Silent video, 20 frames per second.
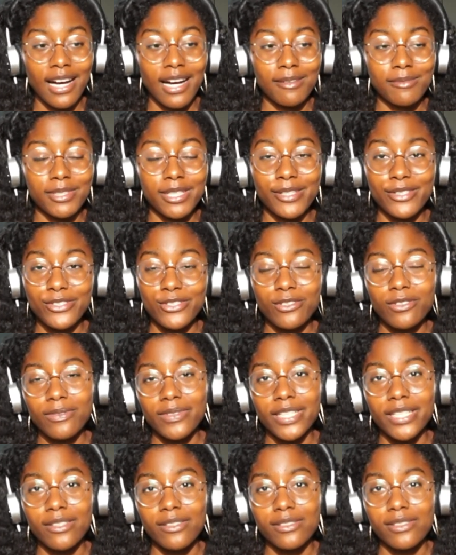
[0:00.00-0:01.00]
I've done two
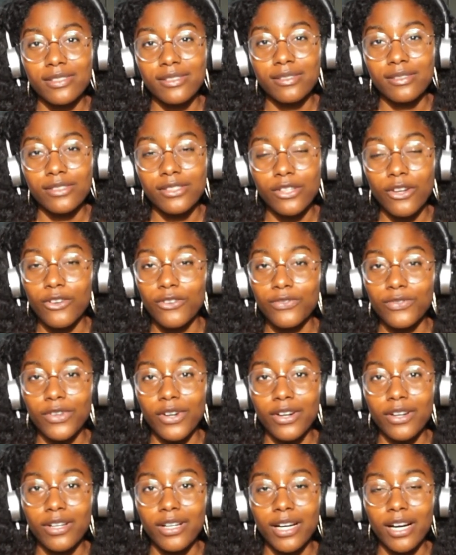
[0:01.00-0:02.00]
videos so
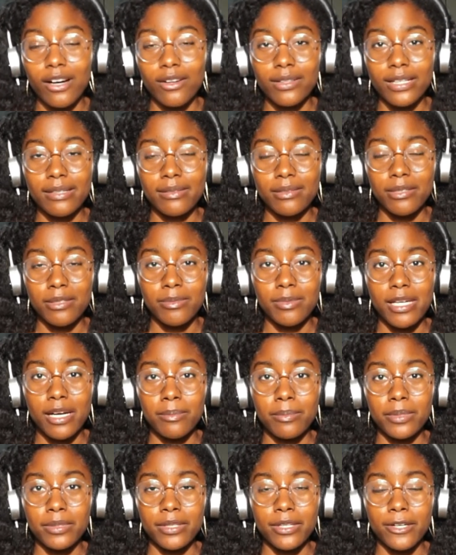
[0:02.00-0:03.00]
far. I'll link them
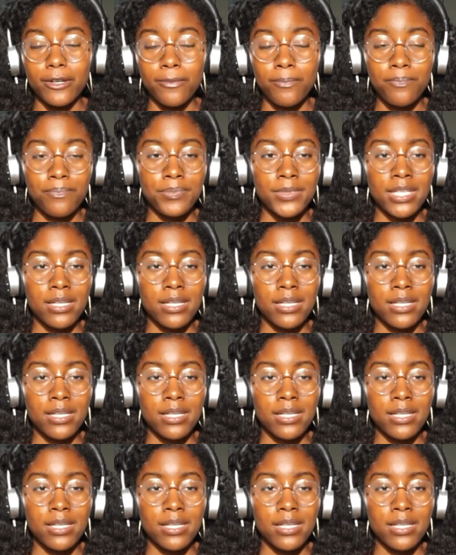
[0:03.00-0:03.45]
down below.